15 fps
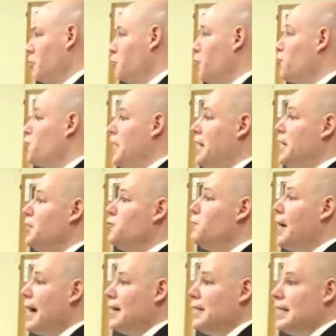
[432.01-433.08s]

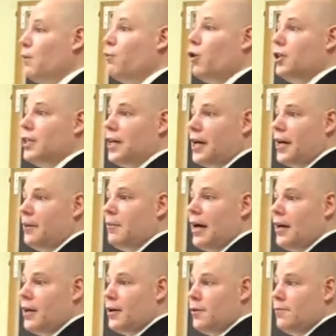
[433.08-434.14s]
Mercedes-Benz at one time
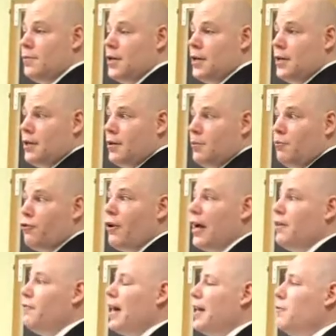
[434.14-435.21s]
had a
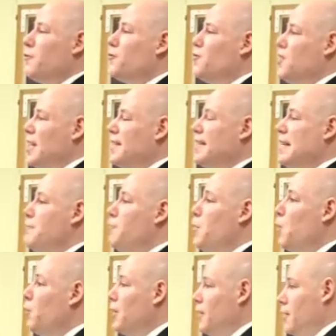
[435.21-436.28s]
brand value of $60
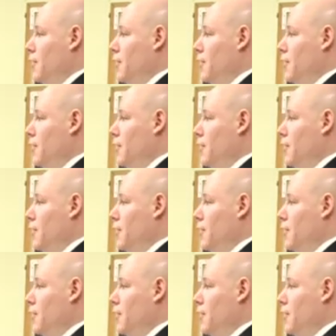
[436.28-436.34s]
billion.